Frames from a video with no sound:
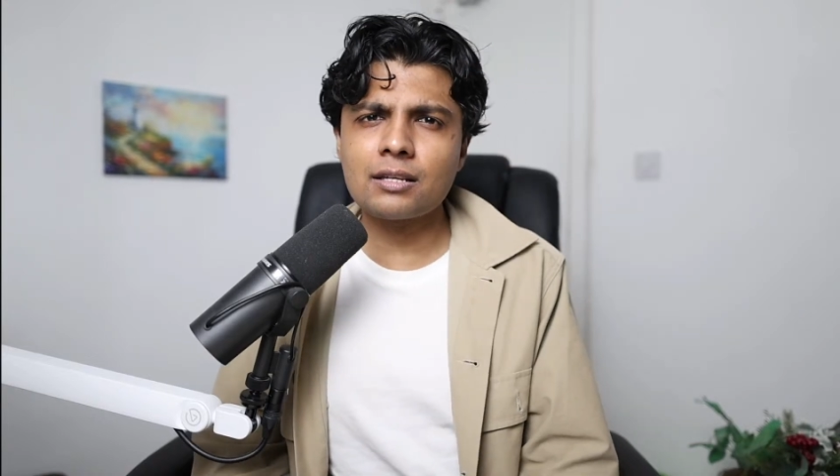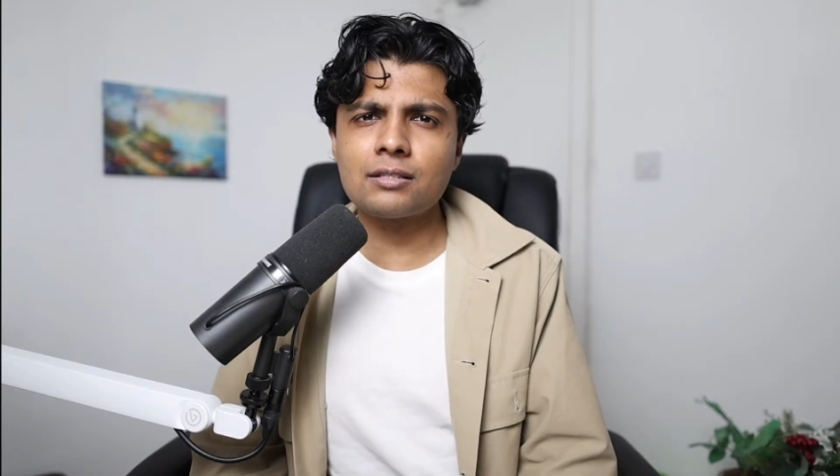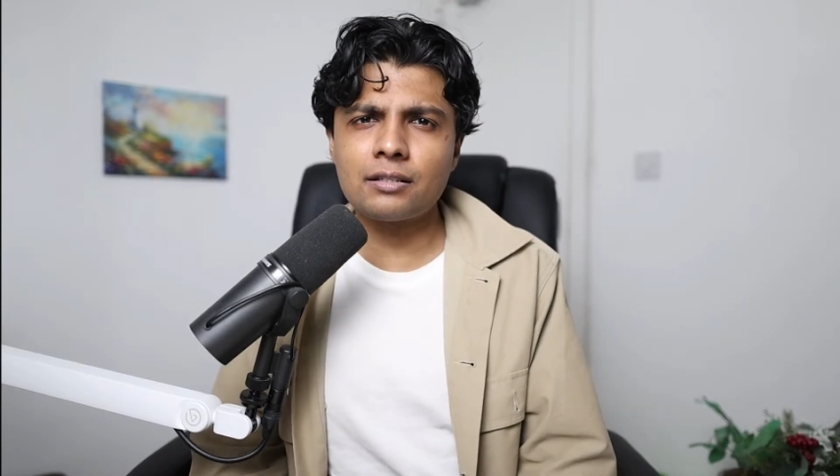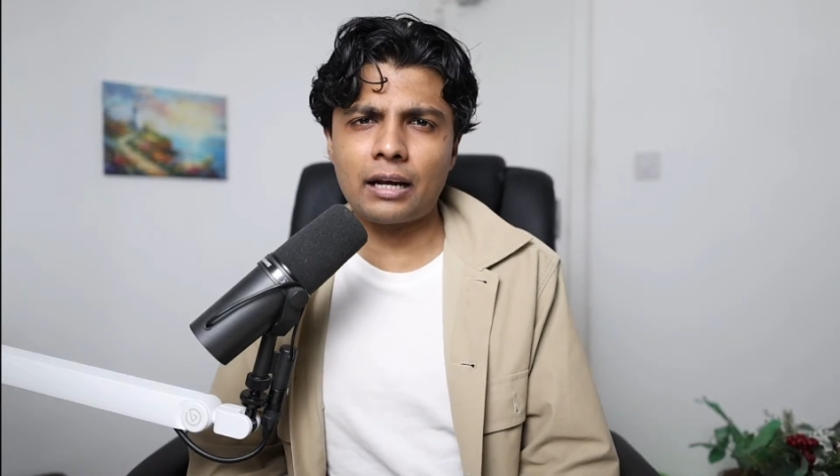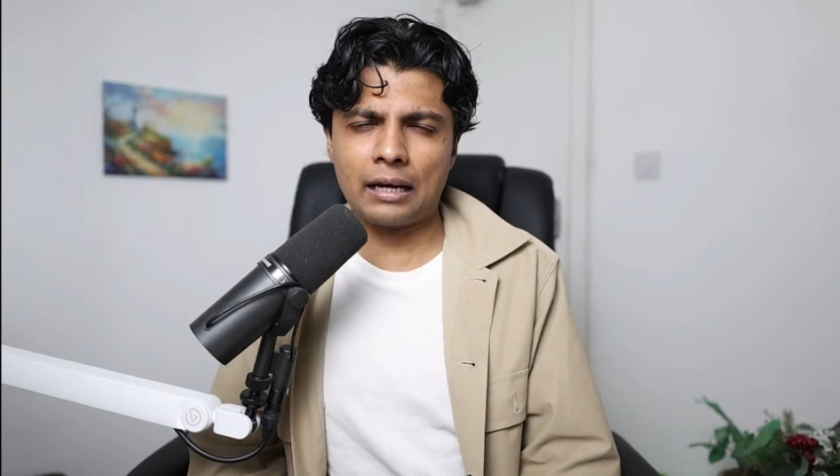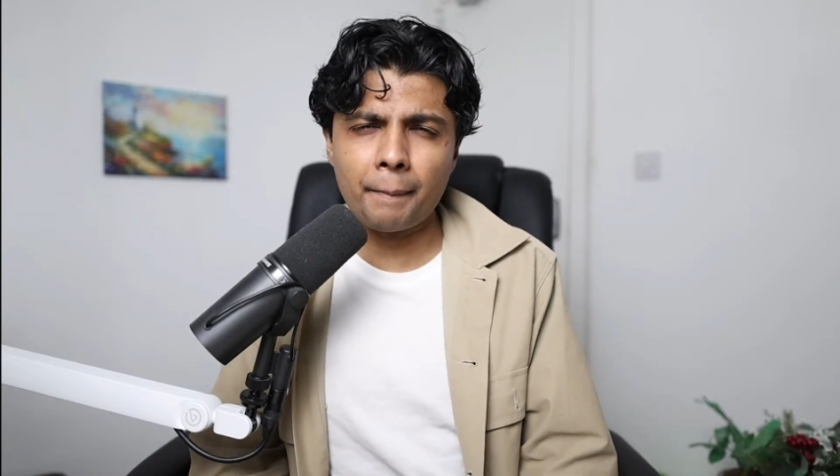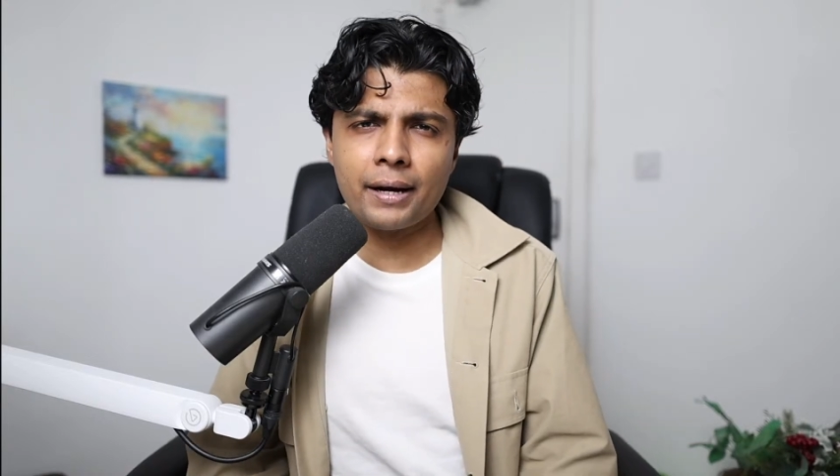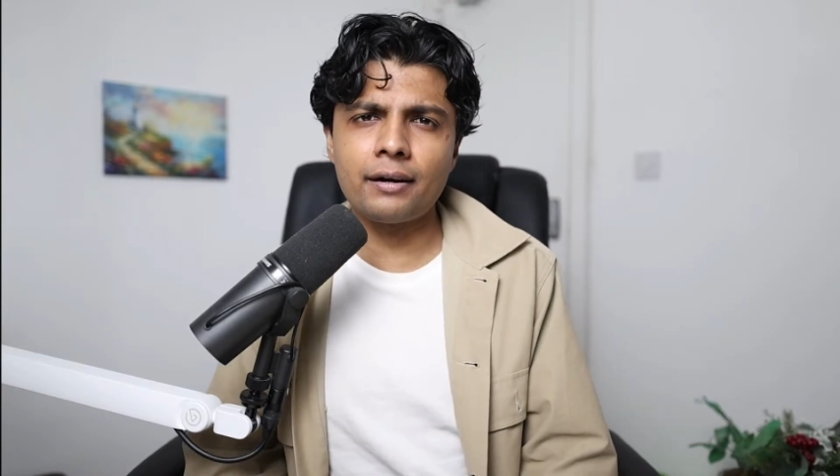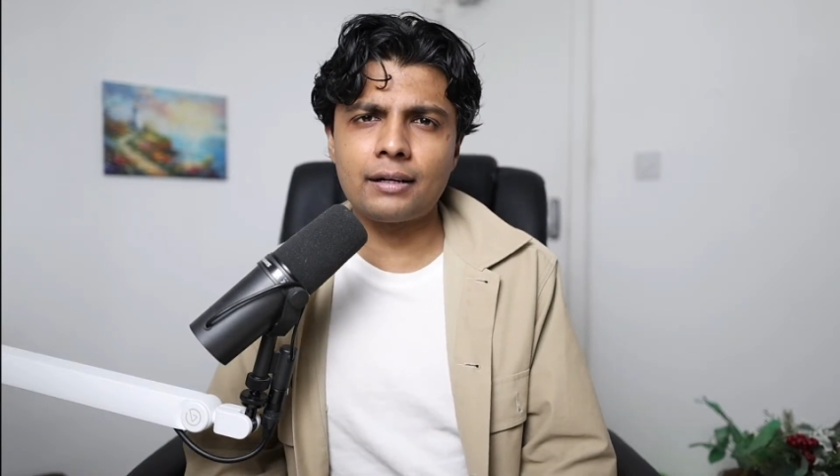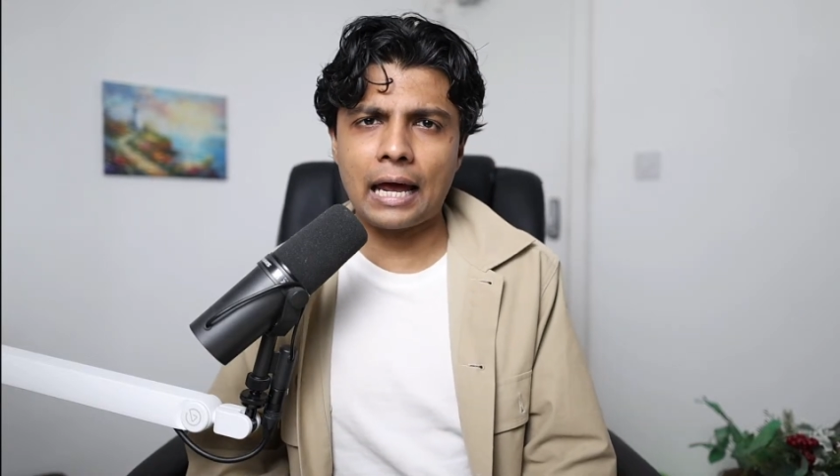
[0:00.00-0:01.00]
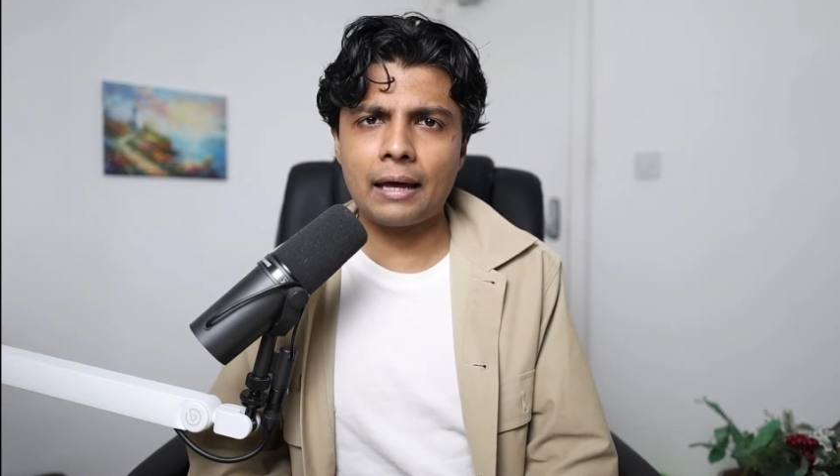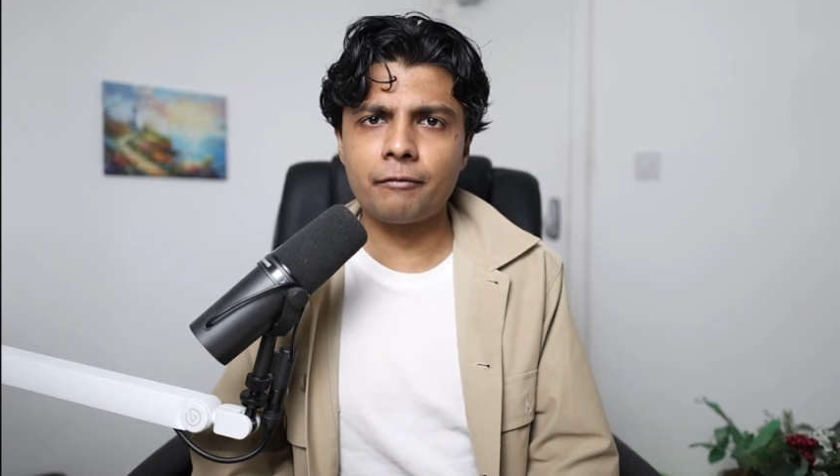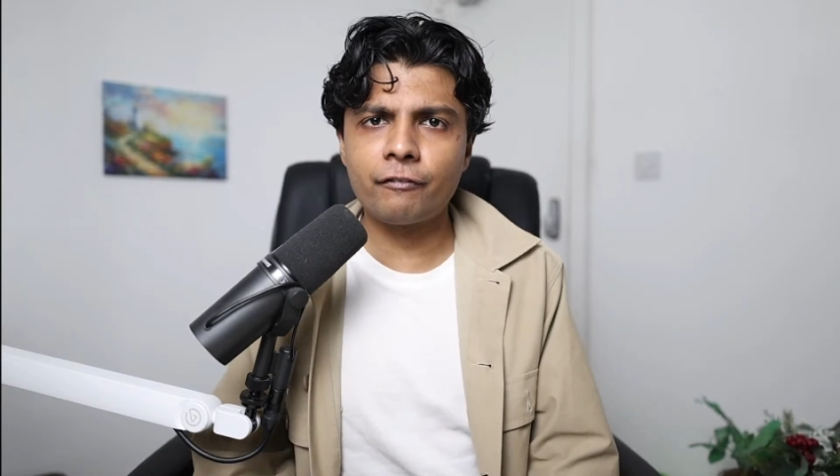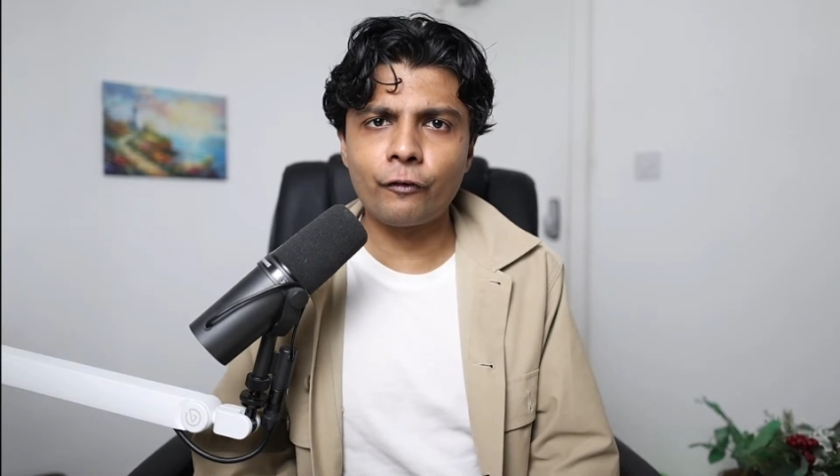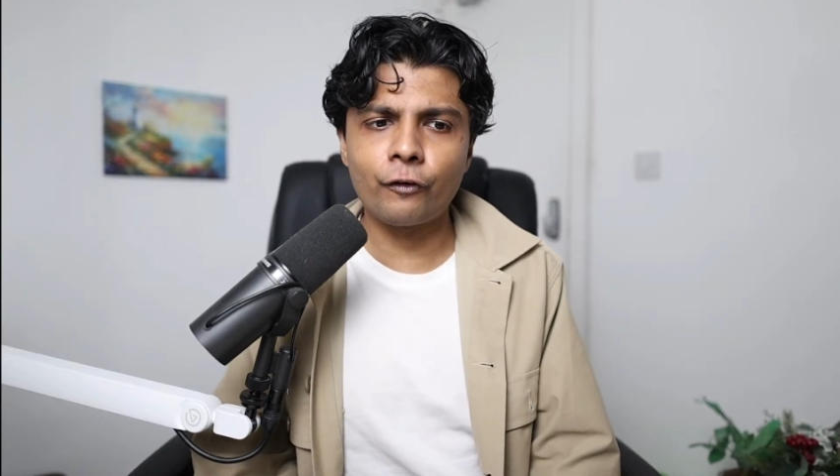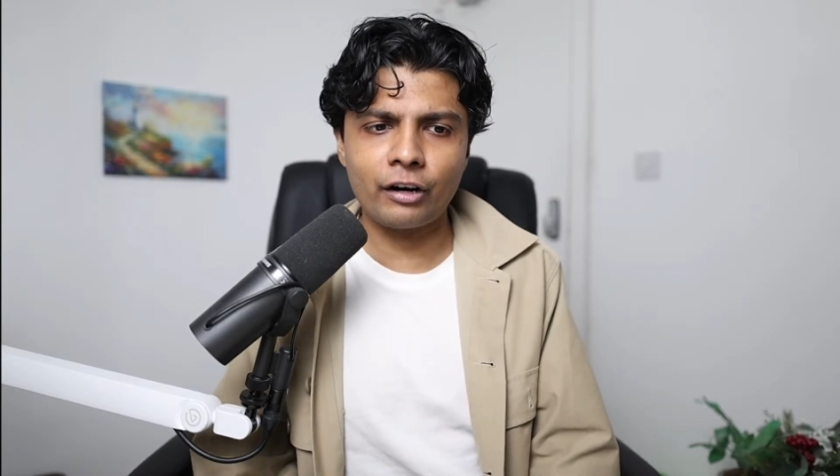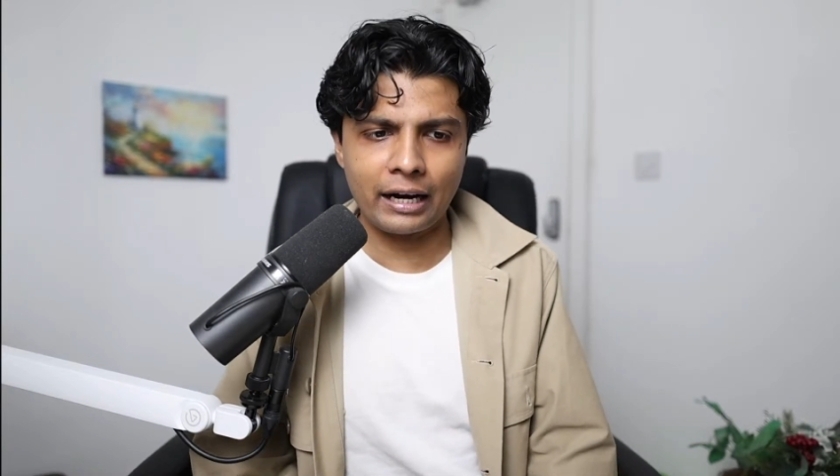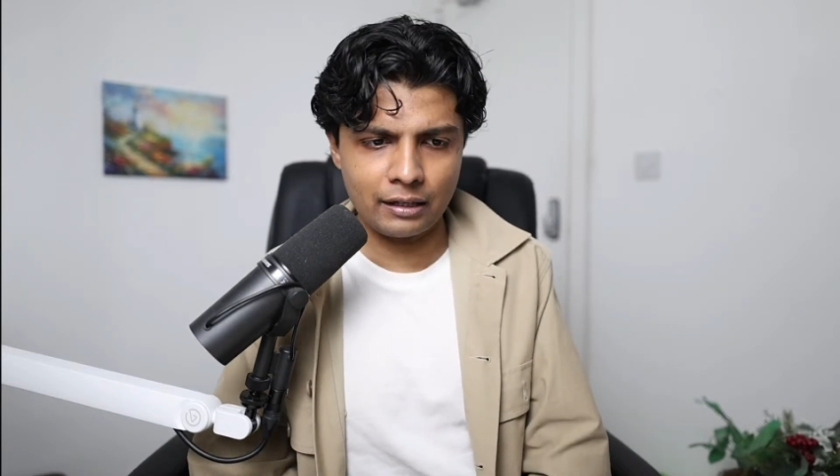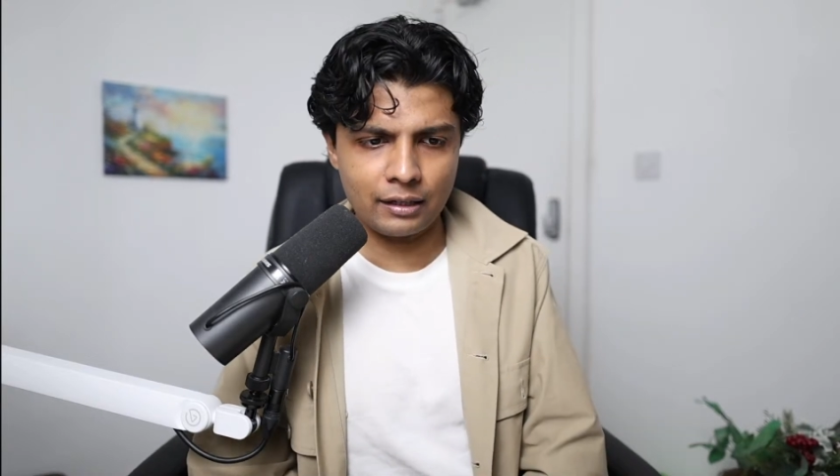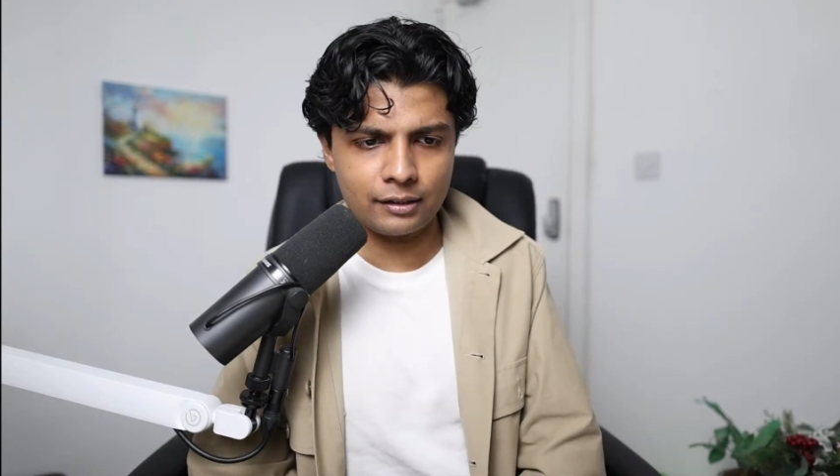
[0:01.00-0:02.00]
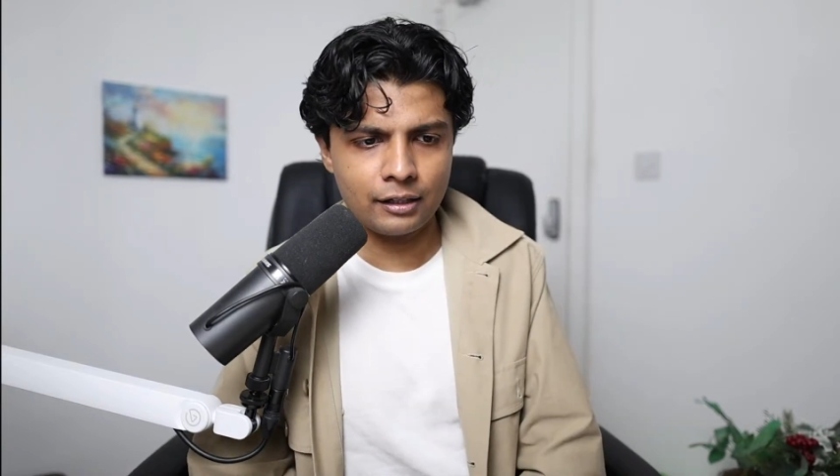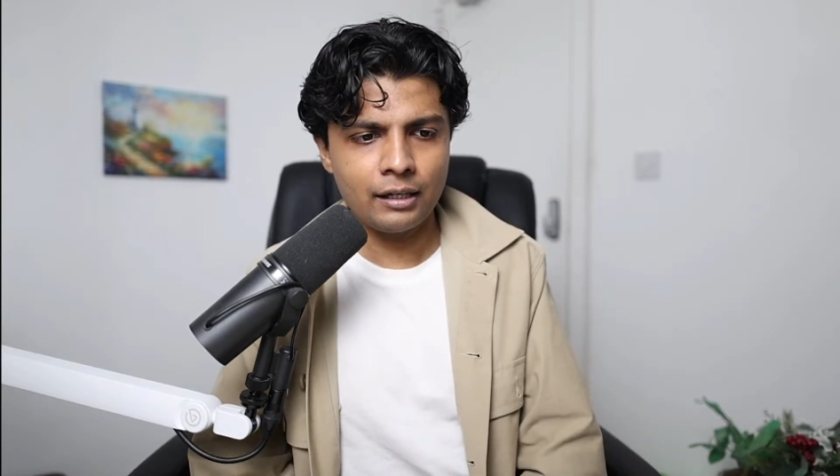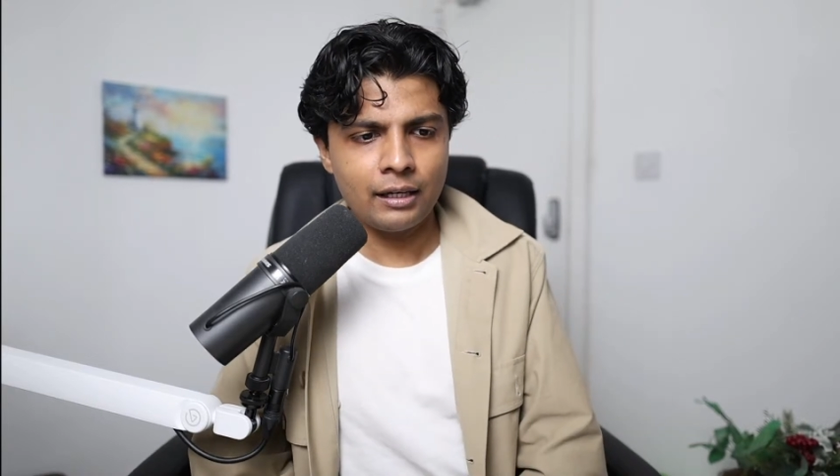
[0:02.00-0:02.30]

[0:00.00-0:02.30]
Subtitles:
is the recommended time for writing it.